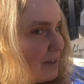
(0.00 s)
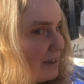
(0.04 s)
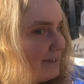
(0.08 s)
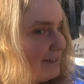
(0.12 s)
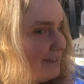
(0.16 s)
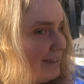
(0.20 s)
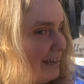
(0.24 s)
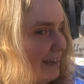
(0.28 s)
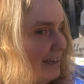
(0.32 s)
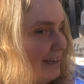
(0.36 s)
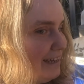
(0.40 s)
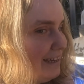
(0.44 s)

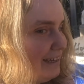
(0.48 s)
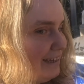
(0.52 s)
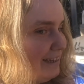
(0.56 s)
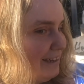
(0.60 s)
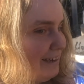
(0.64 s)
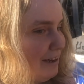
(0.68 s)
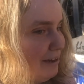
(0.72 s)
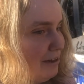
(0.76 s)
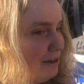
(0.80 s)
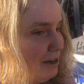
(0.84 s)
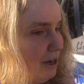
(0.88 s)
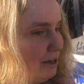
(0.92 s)
taken
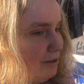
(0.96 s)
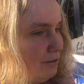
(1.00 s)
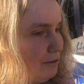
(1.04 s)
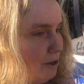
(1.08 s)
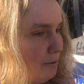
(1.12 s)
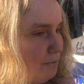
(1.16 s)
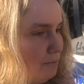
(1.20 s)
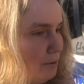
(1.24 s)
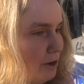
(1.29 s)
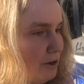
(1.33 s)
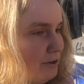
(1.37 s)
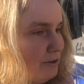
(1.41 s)

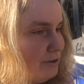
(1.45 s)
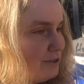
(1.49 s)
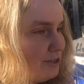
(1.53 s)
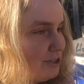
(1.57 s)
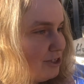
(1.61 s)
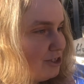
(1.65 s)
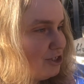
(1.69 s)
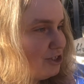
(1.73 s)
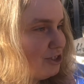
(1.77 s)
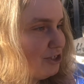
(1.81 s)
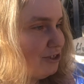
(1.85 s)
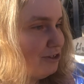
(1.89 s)
a poster
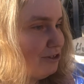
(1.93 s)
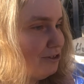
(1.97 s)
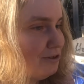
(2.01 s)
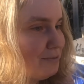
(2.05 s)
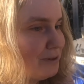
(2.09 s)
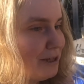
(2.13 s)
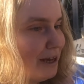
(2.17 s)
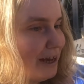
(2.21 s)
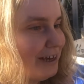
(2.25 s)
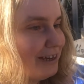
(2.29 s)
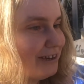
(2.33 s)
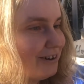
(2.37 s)
tube
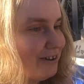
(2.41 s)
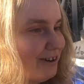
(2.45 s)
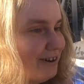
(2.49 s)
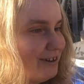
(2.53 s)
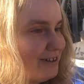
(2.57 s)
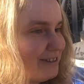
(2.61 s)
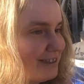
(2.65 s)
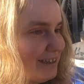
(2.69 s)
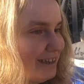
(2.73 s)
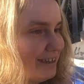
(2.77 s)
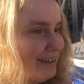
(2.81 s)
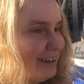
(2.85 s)
that I
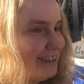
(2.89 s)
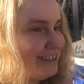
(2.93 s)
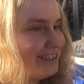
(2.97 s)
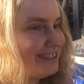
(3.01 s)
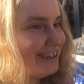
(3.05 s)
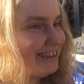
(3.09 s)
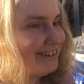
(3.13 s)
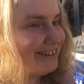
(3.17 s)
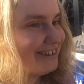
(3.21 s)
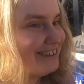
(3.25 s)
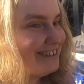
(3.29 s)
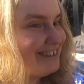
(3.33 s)
got. I actually
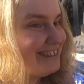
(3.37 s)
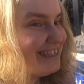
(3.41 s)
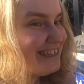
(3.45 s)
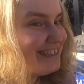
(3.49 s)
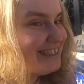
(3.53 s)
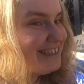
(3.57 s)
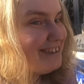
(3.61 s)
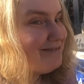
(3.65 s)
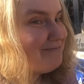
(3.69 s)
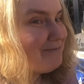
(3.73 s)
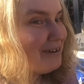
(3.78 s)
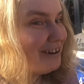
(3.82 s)
got a
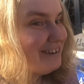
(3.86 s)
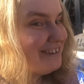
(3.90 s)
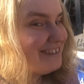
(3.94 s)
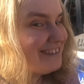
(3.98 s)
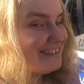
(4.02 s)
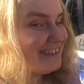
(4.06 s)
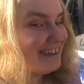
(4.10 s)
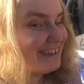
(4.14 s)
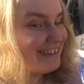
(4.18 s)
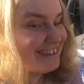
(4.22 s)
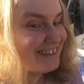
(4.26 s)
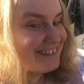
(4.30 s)
Disney
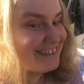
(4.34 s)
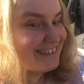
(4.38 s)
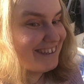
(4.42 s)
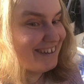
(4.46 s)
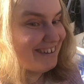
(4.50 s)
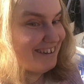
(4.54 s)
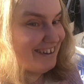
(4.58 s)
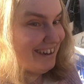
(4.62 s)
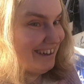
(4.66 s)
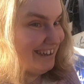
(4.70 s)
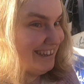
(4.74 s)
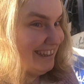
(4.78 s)
poster because
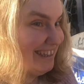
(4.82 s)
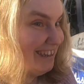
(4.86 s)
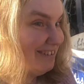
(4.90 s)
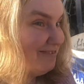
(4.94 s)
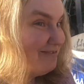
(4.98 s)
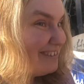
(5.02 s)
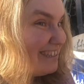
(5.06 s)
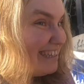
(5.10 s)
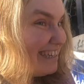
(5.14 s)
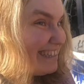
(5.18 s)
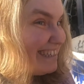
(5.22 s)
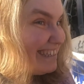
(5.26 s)
I
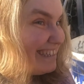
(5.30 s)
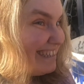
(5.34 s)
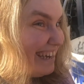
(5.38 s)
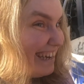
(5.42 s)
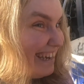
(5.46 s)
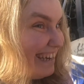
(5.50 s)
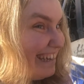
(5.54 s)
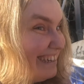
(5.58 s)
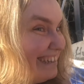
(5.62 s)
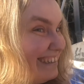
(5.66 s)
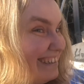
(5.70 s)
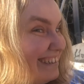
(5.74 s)
love
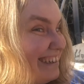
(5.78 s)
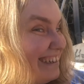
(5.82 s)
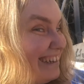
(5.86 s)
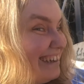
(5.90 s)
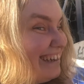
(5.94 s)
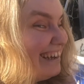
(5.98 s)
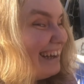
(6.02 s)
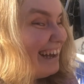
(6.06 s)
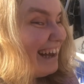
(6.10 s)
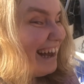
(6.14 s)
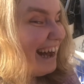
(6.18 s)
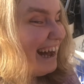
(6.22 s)
Disney
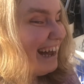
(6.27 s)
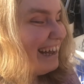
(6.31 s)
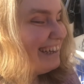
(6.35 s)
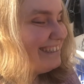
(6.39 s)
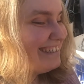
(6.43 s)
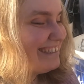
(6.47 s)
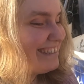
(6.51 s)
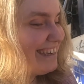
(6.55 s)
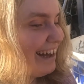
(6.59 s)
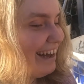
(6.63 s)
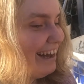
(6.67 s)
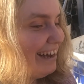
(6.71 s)

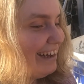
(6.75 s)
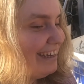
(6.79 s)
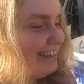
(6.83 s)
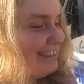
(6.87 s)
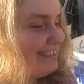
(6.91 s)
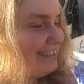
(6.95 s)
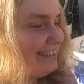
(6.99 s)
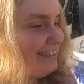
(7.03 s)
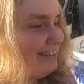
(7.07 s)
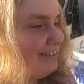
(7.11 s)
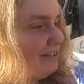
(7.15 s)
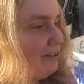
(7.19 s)
and I
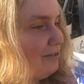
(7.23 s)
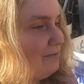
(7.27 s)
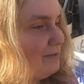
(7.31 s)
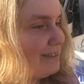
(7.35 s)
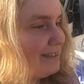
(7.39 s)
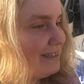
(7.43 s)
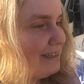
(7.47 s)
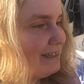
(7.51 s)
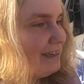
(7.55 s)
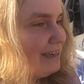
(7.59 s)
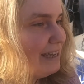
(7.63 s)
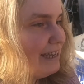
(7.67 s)
didn't
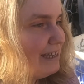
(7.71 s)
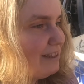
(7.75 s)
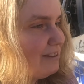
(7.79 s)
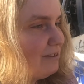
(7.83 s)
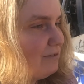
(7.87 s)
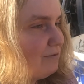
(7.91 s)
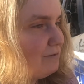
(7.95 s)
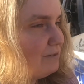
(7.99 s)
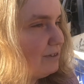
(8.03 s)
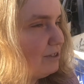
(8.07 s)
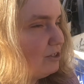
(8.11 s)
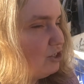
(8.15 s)
obviously need
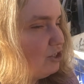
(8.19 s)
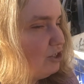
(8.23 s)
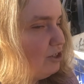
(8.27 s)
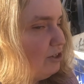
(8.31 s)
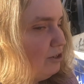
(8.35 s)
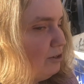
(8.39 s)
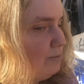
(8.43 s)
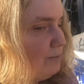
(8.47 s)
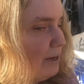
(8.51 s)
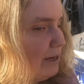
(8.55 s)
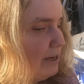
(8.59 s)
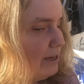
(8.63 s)
the
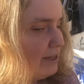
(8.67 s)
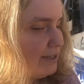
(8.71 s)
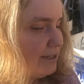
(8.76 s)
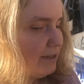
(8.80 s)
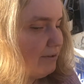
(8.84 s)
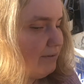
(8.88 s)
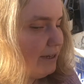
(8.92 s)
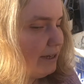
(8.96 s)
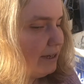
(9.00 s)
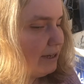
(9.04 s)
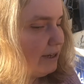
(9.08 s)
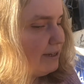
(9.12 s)
tube, so
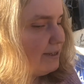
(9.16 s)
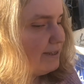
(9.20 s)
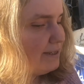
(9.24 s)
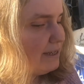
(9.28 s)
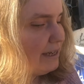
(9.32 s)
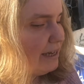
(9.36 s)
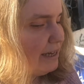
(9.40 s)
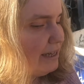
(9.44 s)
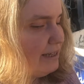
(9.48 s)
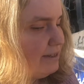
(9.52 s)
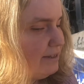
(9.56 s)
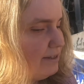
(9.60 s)
we cut
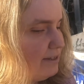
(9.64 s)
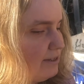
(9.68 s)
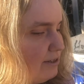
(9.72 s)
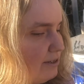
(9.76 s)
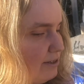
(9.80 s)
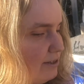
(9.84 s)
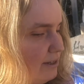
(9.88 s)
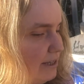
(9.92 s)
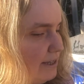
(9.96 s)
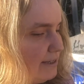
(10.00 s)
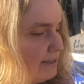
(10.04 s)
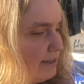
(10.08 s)
it
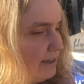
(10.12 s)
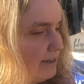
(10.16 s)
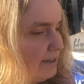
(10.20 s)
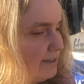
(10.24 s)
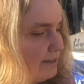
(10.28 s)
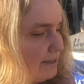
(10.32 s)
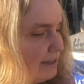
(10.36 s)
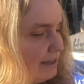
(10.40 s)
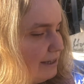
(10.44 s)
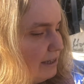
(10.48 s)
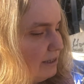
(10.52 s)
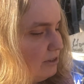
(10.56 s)
into these like
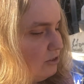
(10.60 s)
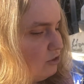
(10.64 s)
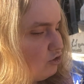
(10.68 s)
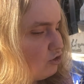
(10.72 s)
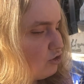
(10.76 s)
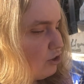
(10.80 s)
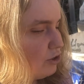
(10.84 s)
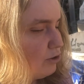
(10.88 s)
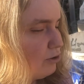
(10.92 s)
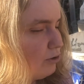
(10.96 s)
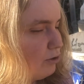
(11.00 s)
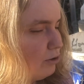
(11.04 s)

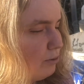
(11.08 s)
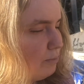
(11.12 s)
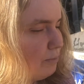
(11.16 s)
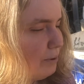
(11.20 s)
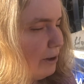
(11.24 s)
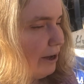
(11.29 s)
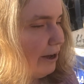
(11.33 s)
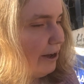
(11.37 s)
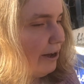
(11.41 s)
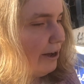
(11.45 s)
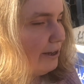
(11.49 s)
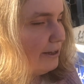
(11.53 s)
cylindrical
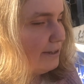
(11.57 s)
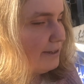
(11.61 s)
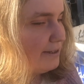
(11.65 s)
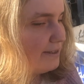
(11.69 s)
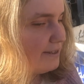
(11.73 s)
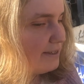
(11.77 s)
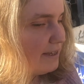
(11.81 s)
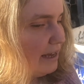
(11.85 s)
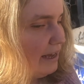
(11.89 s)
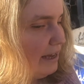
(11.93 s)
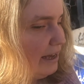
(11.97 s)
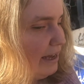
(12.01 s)

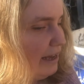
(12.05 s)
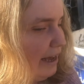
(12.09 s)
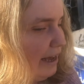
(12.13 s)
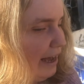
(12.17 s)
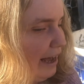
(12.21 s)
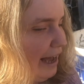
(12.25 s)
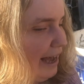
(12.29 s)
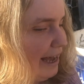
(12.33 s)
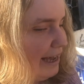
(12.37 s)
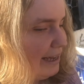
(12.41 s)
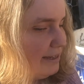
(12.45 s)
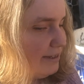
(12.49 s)
pots.
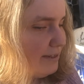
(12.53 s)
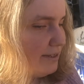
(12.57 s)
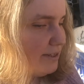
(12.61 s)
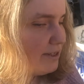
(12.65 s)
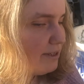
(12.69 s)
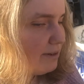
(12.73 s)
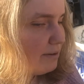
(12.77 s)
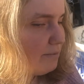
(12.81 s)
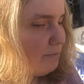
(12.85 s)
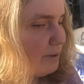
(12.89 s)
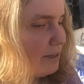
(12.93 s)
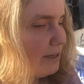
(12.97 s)
And
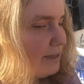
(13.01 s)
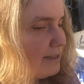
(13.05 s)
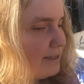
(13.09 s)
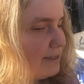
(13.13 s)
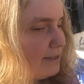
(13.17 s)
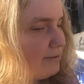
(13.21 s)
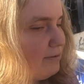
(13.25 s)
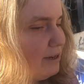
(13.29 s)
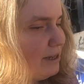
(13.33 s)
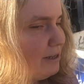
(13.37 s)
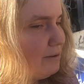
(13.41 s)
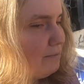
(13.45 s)
because
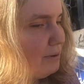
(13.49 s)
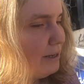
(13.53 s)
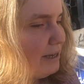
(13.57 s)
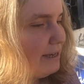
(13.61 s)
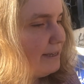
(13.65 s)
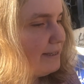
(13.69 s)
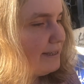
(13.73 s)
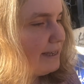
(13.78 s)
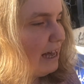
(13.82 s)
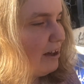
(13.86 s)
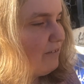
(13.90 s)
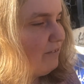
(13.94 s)
sweet
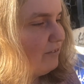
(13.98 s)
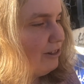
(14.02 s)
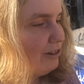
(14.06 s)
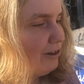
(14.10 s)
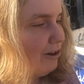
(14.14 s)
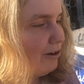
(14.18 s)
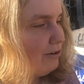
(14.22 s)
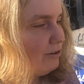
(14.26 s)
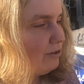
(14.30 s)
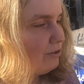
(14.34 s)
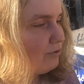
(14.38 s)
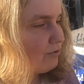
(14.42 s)
peas have
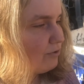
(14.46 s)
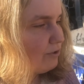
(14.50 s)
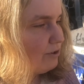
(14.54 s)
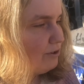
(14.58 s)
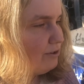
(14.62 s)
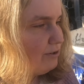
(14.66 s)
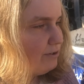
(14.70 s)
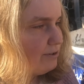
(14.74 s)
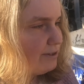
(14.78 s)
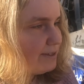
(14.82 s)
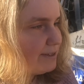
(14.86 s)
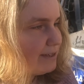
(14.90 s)
long
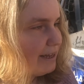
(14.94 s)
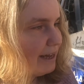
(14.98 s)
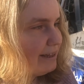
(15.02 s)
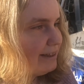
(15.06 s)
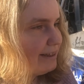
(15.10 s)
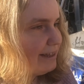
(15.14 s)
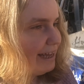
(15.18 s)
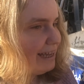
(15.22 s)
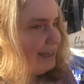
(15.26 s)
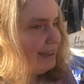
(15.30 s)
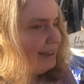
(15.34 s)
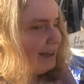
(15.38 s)
roots and
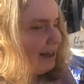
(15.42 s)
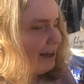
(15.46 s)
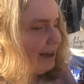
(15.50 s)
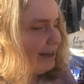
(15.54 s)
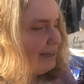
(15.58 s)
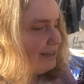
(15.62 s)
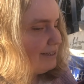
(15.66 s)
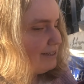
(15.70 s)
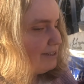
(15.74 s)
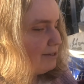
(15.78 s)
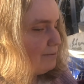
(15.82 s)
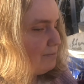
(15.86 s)
they
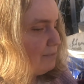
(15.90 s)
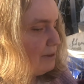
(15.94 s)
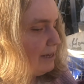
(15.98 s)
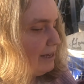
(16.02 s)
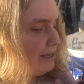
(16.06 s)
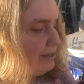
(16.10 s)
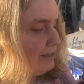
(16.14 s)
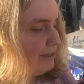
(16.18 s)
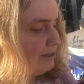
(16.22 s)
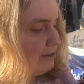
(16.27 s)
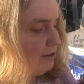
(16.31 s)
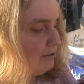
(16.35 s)
like to be
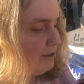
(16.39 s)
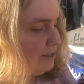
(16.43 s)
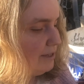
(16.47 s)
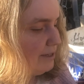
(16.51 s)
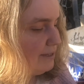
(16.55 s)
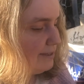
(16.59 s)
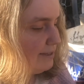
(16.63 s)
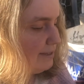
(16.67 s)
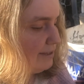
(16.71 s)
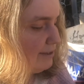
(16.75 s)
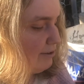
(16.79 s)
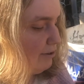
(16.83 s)
in, you know,
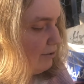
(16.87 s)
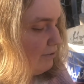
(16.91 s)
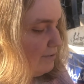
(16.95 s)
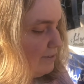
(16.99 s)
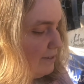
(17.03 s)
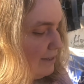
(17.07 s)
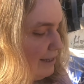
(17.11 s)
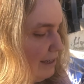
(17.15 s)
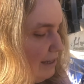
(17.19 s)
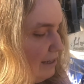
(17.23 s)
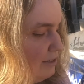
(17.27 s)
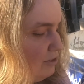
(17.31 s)
these sort of
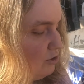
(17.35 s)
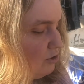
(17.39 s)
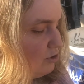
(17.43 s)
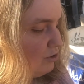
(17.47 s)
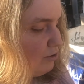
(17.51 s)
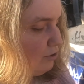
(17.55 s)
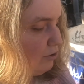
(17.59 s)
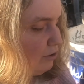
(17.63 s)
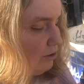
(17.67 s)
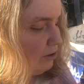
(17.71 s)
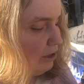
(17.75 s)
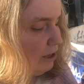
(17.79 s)

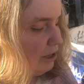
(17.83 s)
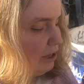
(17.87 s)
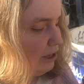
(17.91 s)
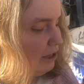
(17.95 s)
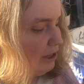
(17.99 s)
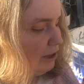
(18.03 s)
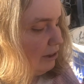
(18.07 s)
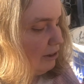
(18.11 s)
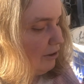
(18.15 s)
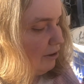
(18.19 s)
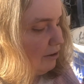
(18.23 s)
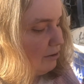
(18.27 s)
cylindrical
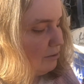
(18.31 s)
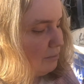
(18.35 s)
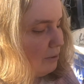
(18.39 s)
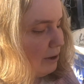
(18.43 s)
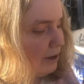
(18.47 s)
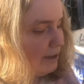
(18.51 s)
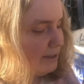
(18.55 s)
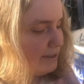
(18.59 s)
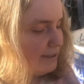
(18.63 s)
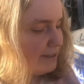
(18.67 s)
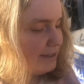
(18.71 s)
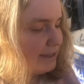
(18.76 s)
long
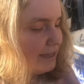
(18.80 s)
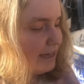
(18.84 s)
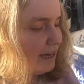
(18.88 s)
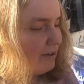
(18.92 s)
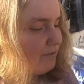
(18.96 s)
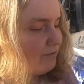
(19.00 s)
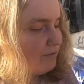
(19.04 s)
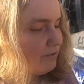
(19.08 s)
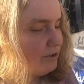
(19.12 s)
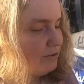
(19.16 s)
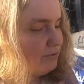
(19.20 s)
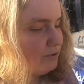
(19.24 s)
pots so they
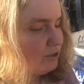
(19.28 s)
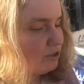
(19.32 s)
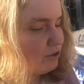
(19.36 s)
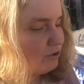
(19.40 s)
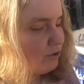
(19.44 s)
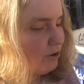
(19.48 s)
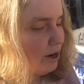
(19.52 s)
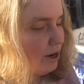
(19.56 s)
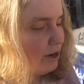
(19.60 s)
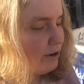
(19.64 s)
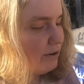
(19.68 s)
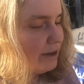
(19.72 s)
have room to
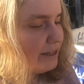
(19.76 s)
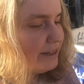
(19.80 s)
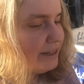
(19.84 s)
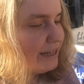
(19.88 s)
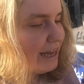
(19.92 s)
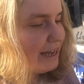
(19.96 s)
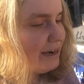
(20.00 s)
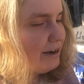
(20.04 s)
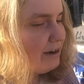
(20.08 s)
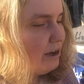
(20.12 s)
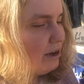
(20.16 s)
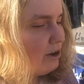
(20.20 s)
grow, and
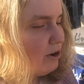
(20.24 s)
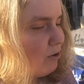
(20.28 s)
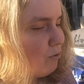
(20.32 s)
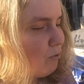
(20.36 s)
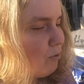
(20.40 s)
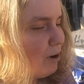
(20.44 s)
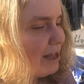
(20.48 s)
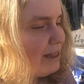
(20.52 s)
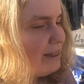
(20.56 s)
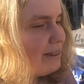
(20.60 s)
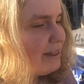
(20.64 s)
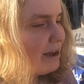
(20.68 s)
then
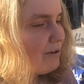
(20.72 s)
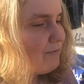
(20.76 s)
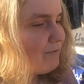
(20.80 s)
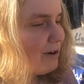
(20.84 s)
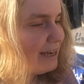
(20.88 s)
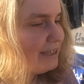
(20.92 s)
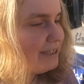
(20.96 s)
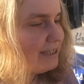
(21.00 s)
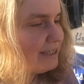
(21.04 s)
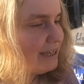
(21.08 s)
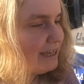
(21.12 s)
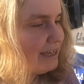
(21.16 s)
when they're
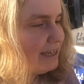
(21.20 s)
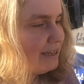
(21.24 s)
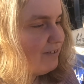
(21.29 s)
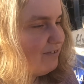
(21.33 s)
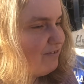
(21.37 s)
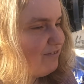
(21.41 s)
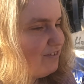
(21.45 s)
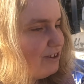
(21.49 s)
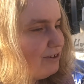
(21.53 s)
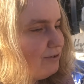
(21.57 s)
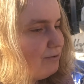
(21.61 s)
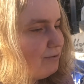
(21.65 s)
ready in a
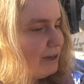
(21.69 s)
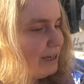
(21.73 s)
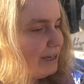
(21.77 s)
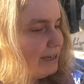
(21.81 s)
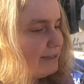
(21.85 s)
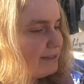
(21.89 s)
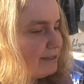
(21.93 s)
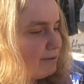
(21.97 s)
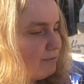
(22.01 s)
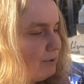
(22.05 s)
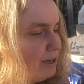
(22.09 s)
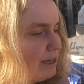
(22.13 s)
few
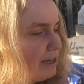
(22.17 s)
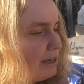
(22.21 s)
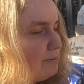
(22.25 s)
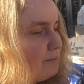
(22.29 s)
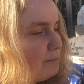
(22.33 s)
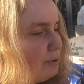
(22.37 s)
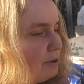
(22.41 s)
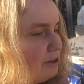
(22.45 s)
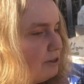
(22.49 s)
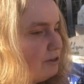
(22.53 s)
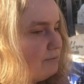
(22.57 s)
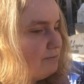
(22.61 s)
weeks we can
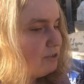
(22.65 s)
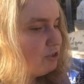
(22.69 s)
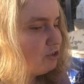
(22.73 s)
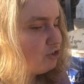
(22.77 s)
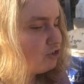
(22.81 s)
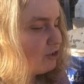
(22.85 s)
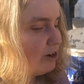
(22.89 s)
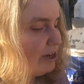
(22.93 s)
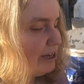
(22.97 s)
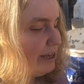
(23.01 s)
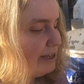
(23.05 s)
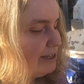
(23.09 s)
put them
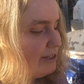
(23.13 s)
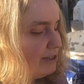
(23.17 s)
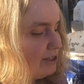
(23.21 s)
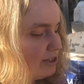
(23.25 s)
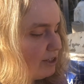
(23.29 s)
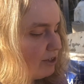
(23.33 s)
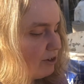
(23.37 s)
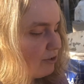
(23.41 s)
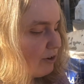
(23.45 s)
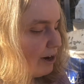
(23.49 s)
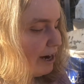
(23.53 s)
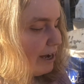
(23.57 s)
straight into
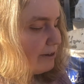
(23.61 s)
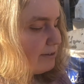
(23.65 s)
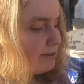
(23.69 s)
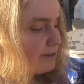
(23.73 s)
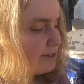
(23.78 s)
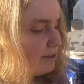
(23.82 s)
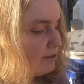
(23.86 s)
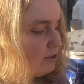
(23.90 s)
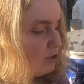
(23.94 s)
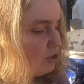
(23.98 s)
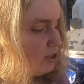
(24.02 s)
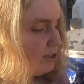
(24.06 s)
the ground,
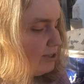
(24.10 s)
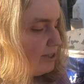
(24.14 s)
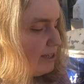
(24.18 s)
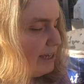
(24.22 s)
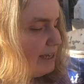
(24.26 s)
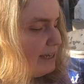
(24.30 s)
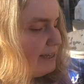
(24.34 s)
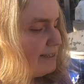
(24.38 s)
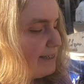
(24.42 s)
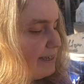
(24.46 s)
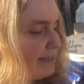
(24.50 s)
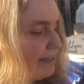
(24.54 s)
so it's just
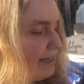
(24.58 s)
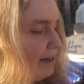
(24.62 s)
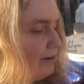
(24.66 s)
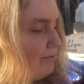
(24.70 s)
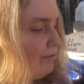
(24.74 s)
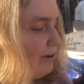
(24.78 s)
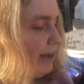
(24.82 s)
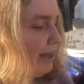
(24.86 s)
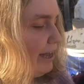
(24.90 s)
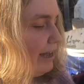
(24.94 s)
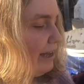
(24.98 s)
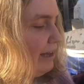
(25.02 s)
easier that
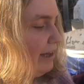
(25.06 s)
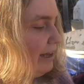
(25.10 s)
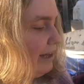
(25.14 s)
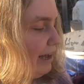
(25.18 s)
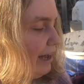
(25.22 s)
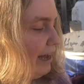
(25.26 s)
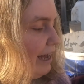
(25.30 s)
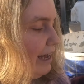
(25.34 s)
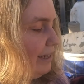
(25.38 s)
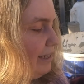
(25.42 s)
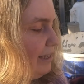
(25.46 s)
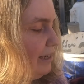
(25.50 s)
way,
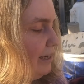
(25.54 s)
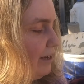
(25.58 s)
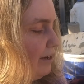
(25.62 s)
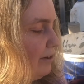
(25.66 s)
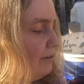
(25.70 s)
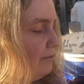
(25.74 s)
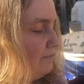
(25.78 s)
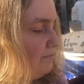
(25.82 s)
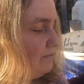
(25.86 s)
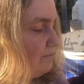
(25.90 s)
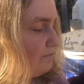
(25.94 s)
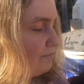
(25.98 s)
and you know,